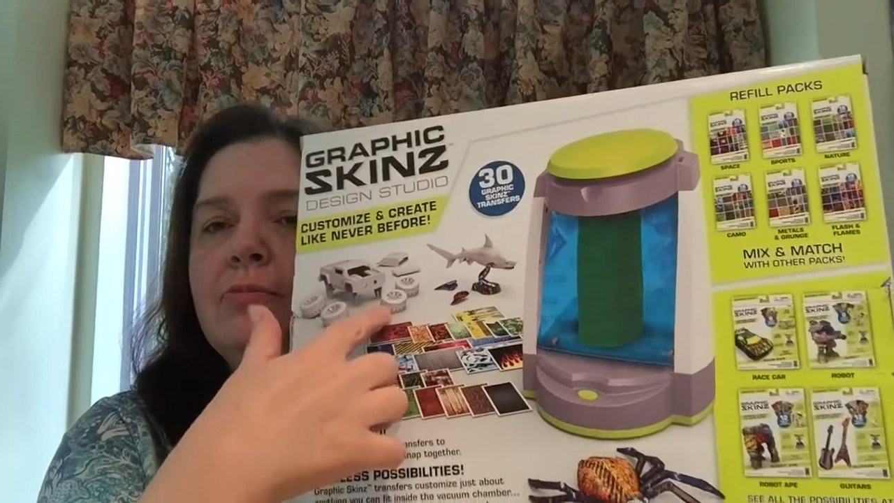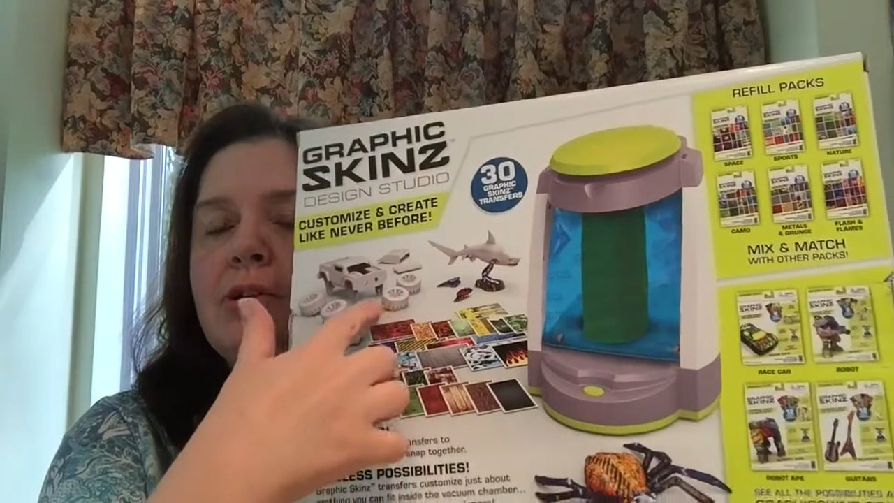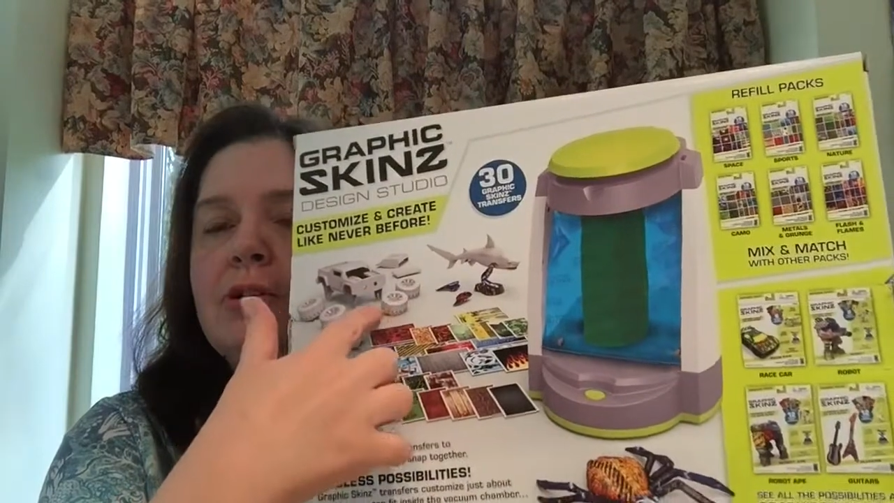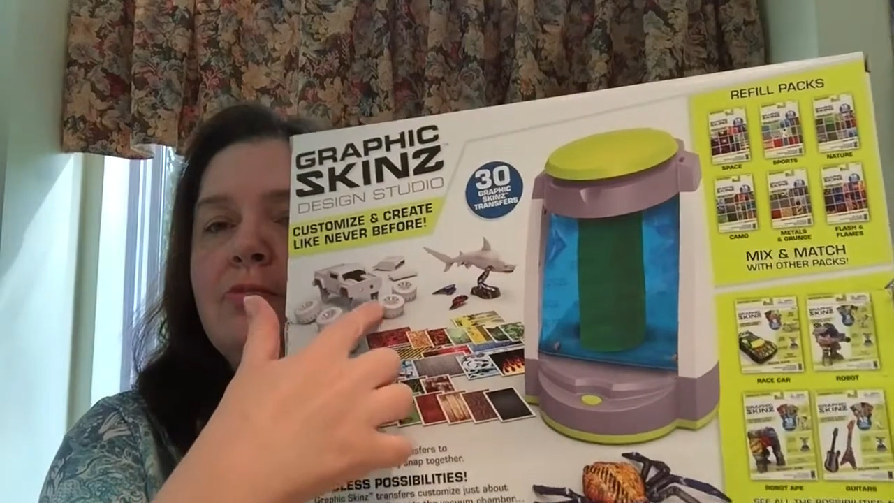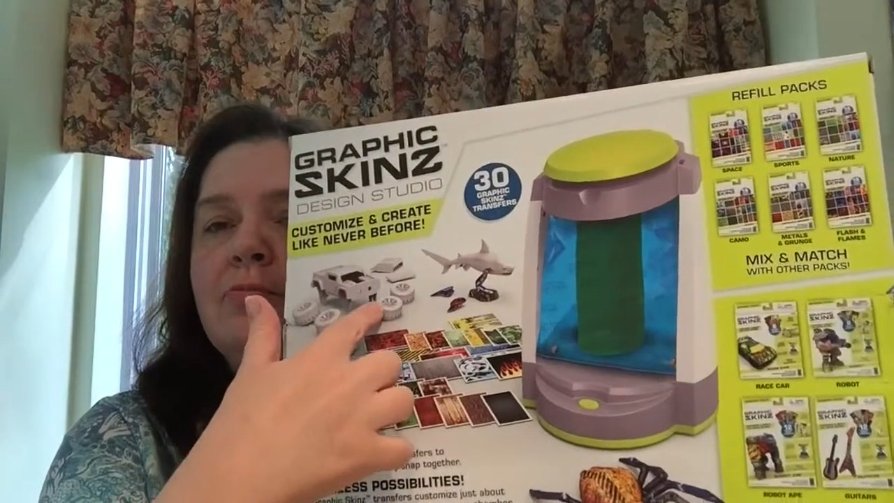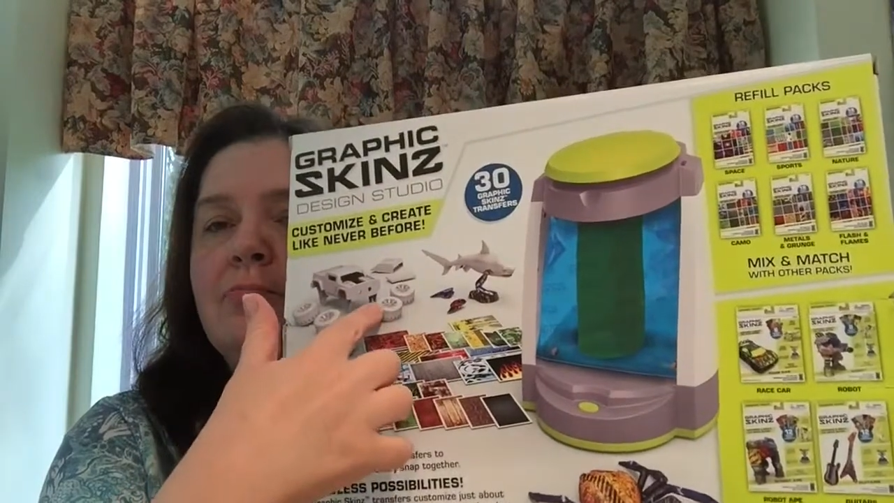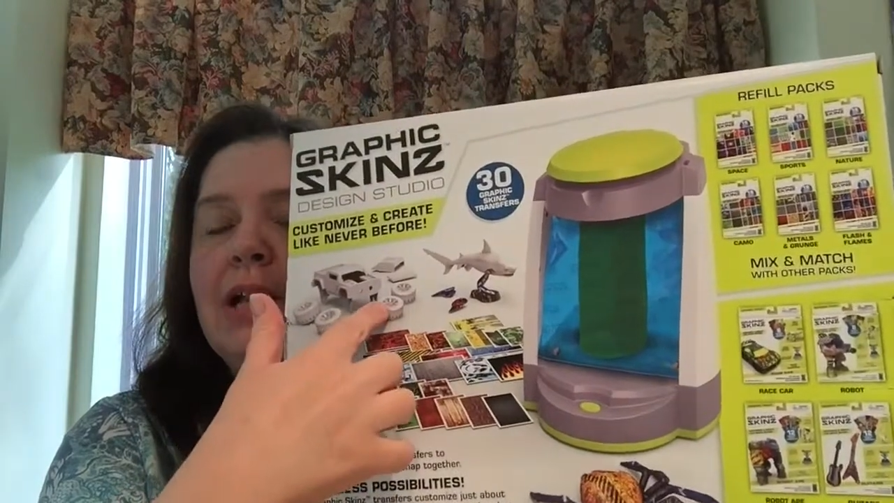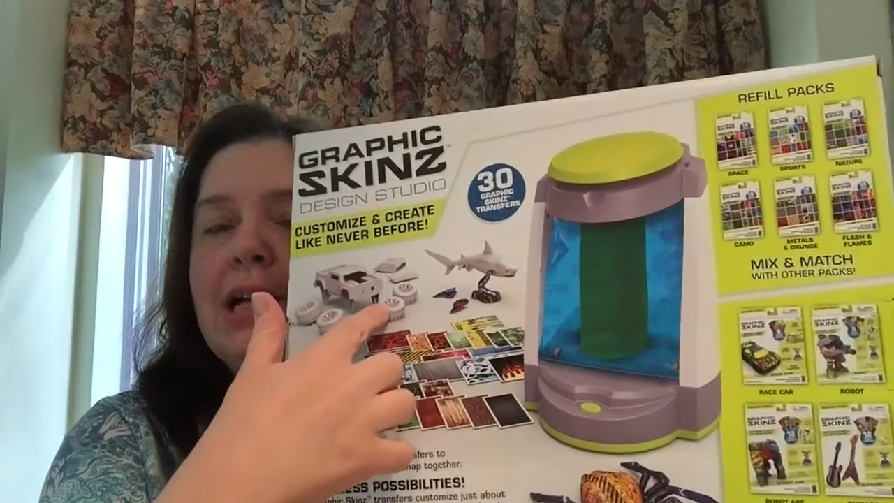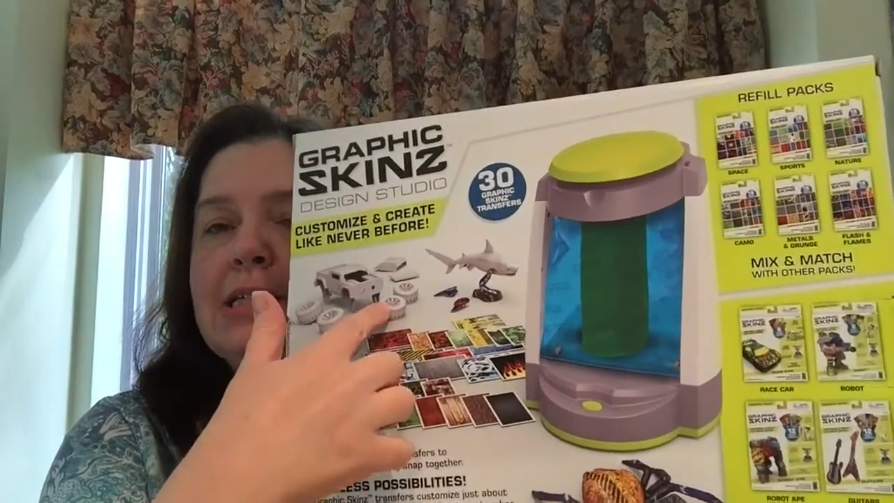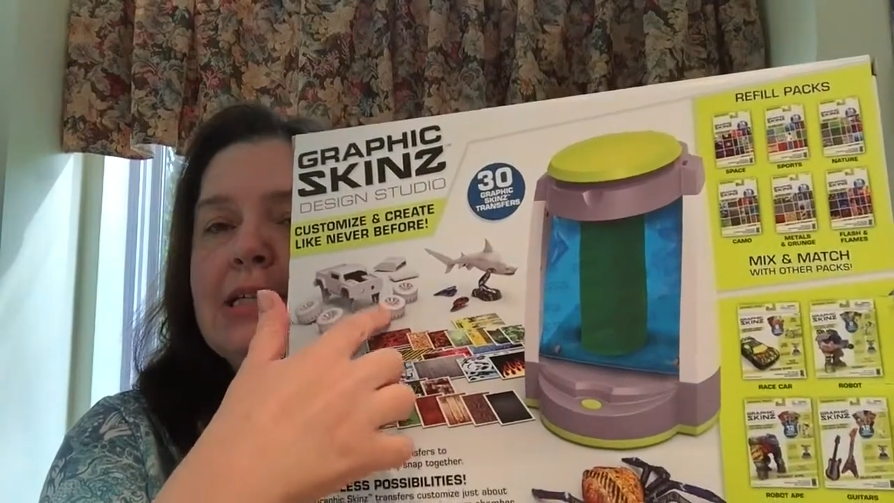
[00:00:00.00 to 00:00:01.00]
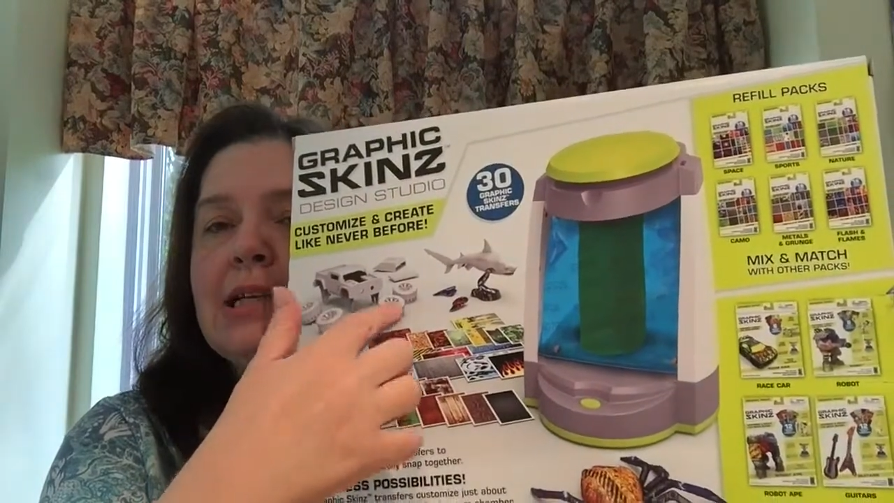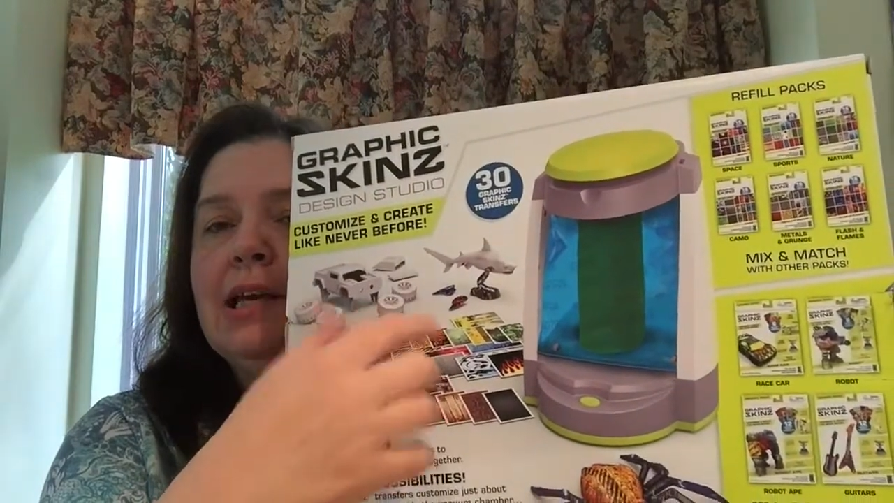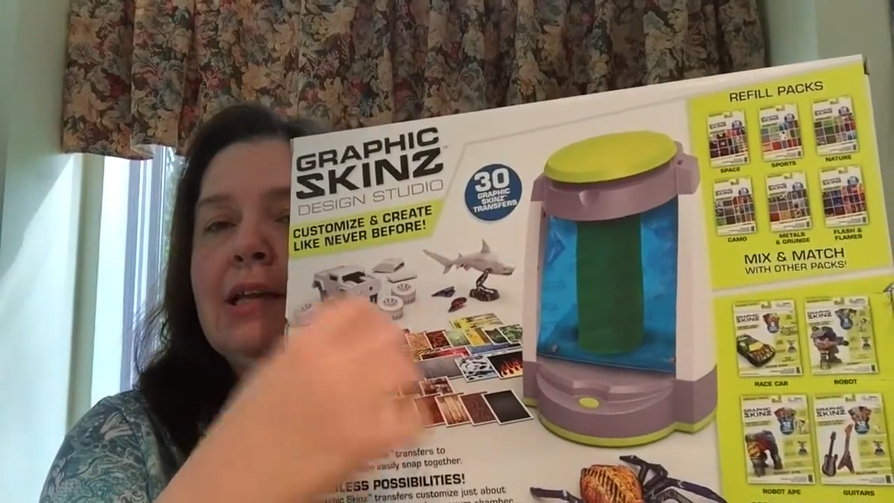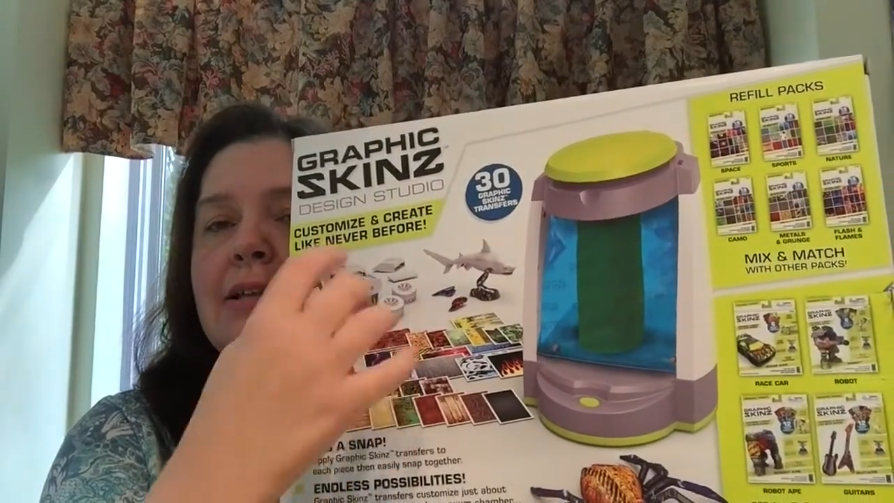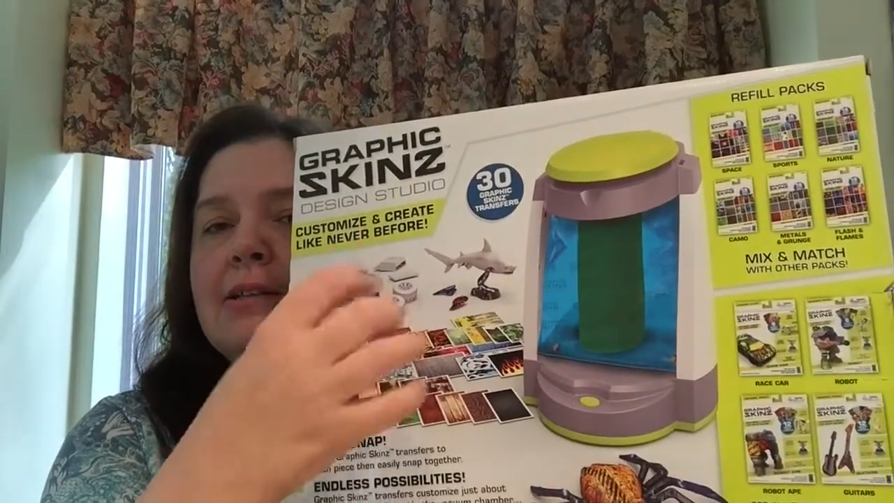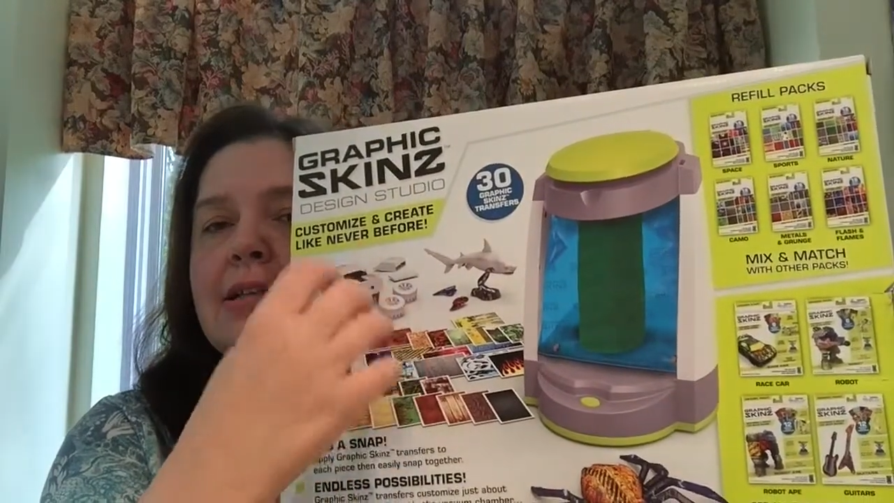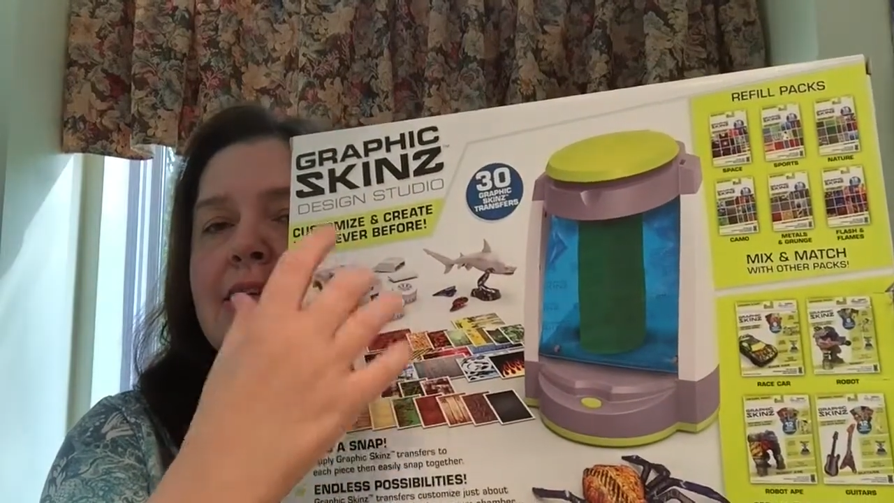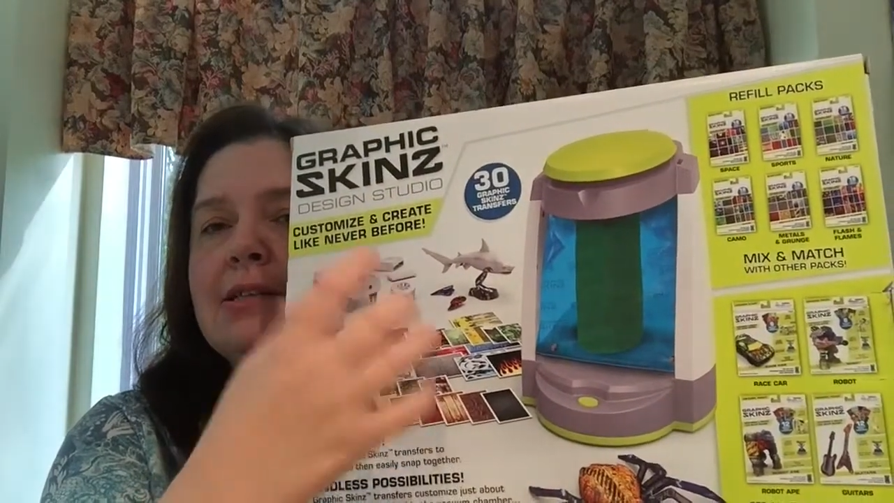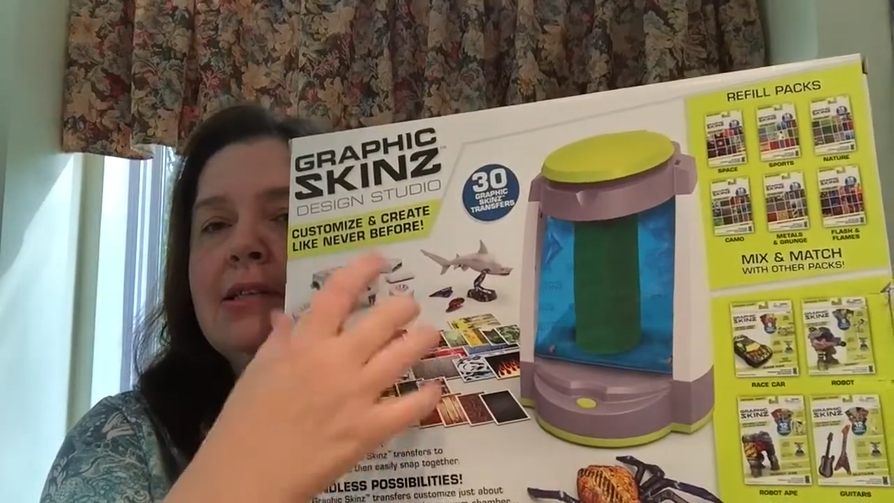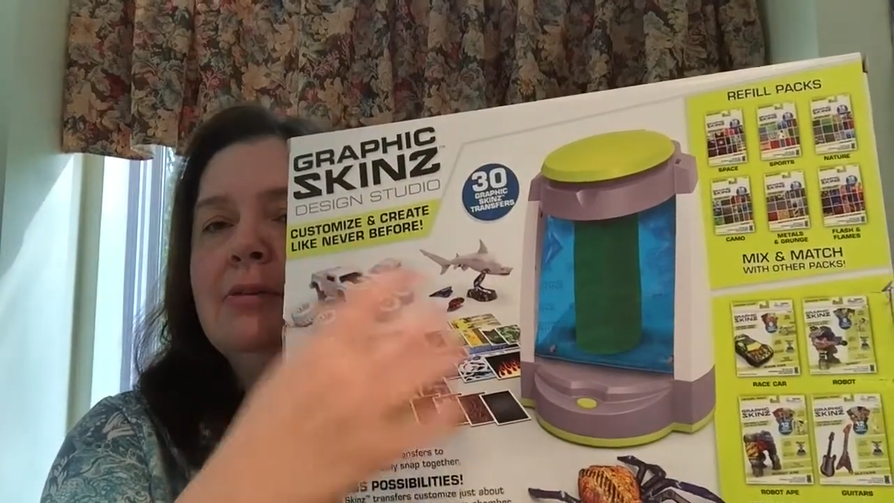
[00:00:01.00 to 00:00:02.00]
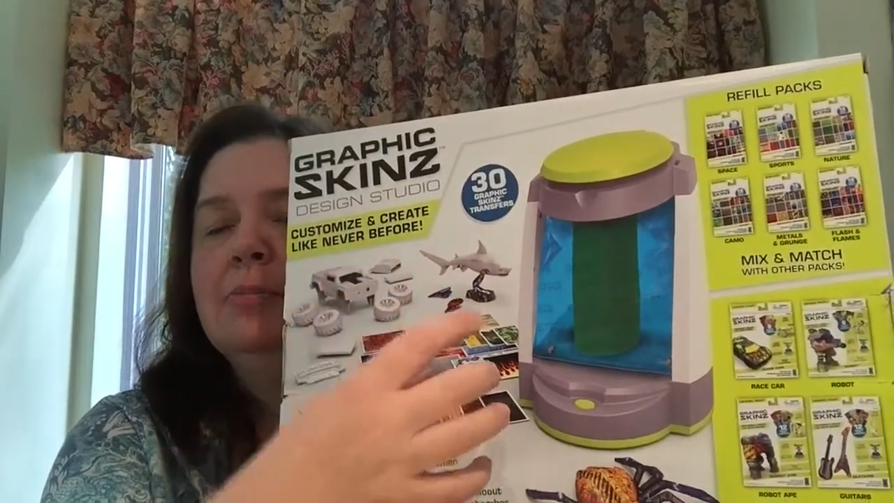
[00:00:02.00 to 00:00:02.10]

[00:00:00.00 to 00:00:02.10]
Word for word: of plastic and then they can take the